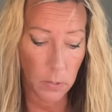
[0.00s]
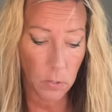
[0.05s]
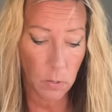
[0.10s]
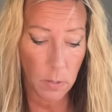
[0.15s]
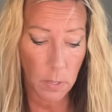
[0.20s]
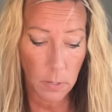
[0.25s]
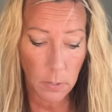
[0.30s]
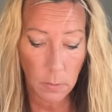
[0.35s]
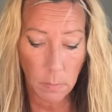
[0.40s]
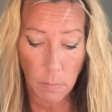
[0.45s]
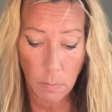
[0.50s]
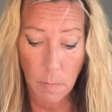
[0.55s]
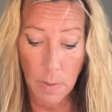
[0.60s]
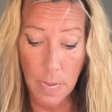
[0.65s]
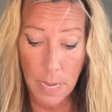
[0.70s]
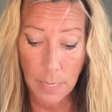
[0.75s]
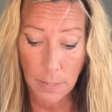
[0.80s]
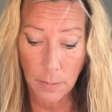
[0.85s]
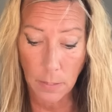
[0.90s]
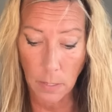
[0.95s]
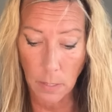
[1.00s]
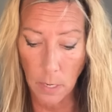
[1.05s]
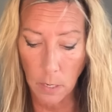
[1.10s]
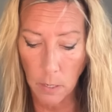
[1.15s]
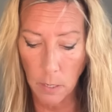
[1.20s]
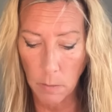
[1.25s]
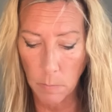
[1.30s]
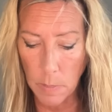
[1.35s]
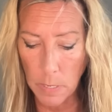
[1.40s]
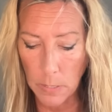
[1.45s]
So this means that there
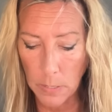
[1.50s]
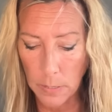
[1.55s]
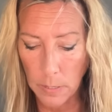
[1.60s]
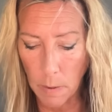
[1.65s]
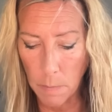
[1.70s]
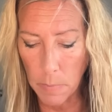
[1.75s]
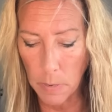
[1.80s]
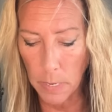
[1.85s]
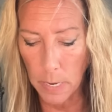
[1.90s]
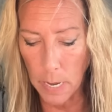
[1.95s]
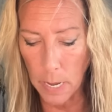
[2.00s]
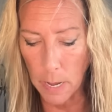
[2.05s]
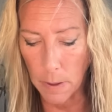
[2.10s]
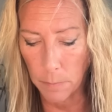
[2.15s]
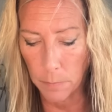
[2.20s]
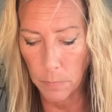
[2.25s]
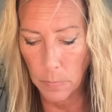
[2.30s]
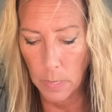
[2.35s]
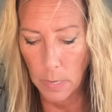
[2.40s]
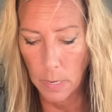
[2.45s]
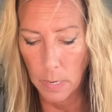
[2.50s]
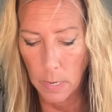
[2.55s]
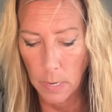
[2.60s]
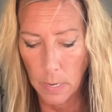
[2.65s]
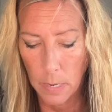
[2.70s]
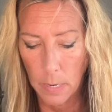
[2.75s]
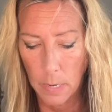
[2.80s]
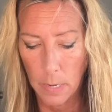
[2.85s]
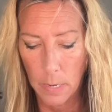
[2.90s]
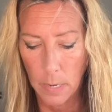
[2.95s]
could be somebody
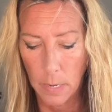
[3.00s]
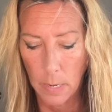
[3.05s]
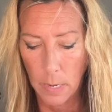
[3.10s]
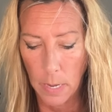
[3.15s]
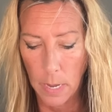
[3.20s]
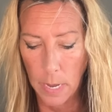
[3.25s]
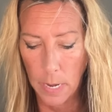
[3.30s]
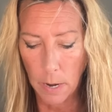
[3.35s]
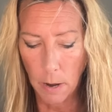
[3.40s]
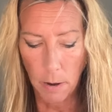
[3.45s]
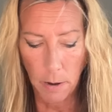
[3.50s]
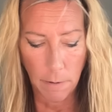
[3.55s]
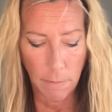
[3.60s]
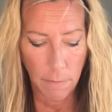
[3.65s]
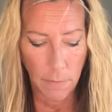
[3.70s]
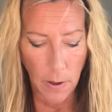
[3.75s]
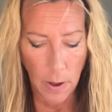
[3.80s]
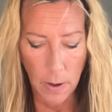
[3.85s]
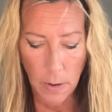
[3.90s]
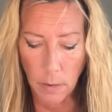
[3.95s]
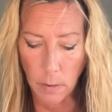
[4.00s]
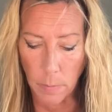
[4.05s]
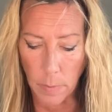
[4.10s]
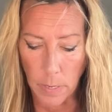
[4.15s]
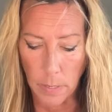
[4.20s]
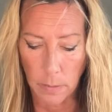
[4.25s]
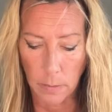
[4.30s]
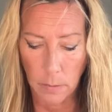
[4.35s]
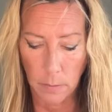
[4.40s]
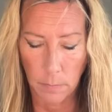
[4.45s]
in our
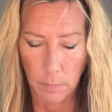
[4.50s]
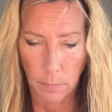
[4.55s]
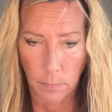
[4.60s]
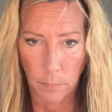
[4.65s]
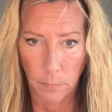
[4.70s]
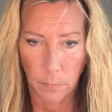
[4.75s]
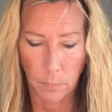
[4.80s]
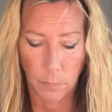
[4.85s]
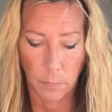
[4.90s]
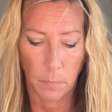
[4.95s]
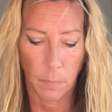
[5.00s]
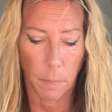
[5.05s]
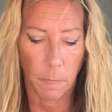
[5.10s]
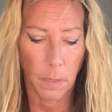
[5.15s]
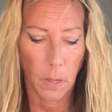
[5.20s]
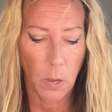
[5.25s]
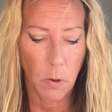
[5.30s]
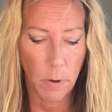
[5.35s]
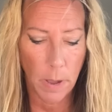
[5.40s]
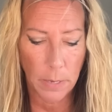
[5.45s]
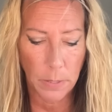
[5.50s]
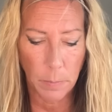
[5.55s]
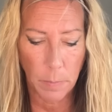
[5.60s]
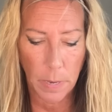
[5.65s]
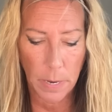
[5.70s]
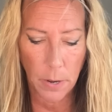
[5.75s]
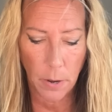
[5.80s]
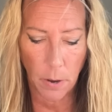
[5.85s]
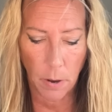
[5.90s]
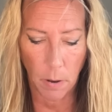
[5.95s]
environment who has
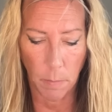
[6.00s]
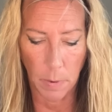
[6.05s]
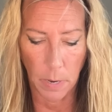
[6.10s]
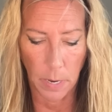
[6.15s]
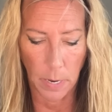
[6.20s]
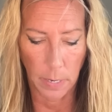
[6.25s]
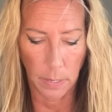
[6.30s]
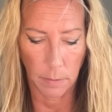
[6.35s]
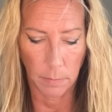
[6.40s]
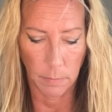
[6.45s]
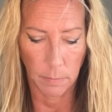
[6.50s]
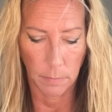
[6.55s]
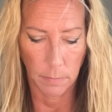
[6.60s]
been hermiting